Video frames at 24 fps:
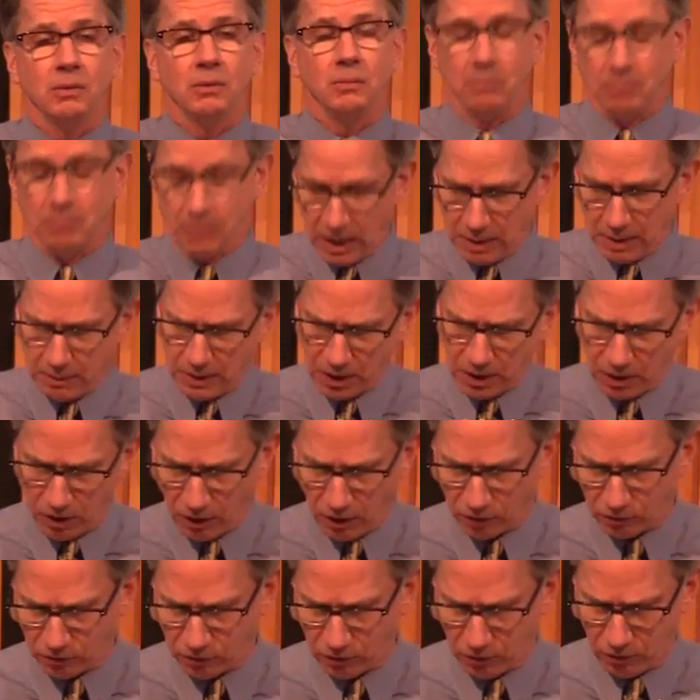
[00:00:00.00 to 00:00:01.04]
Maybe it
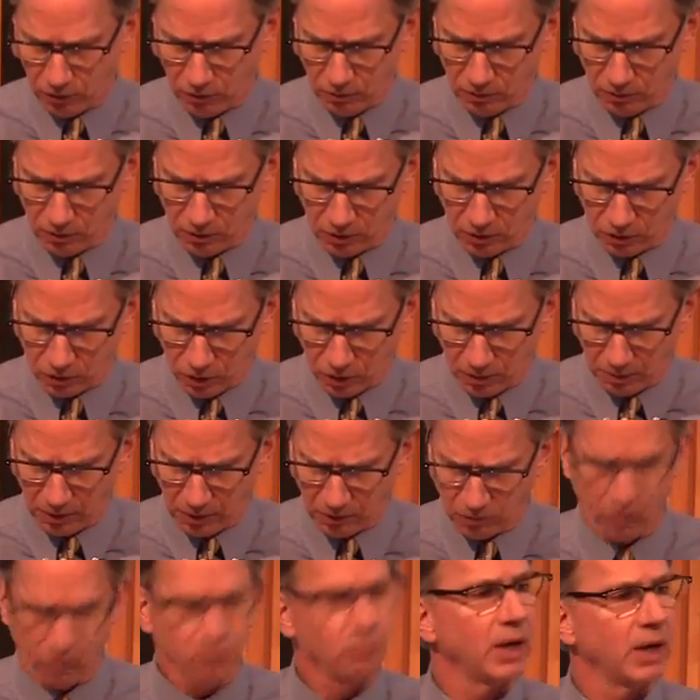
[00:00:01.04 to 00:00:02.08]
also
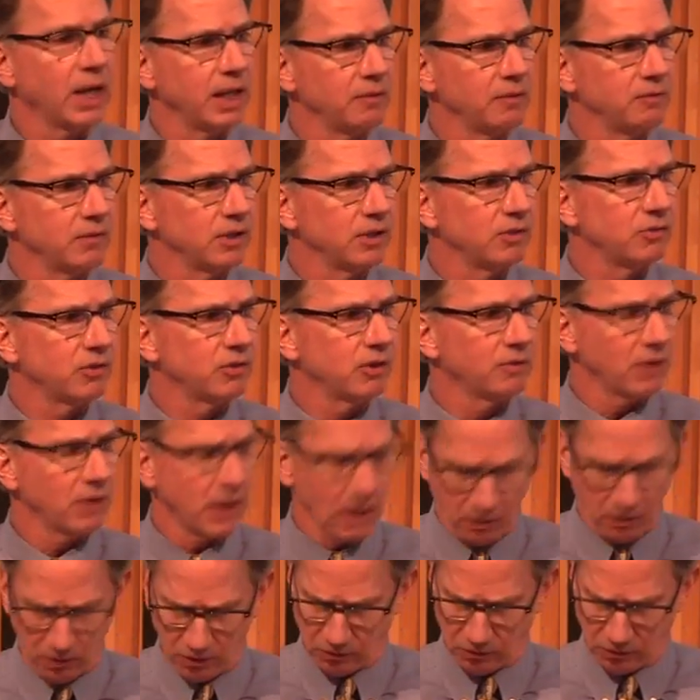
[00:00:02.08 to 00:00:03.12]
determines the relevance of
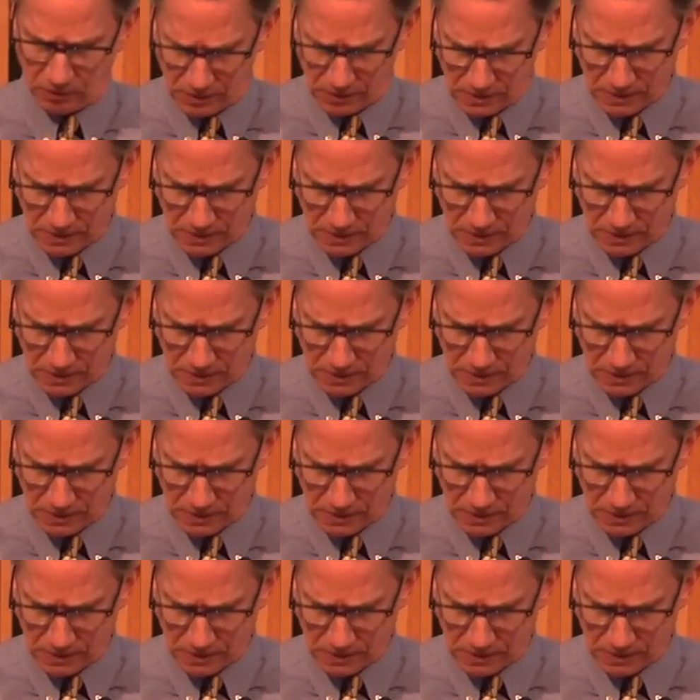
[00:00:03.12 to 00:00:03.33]
ours.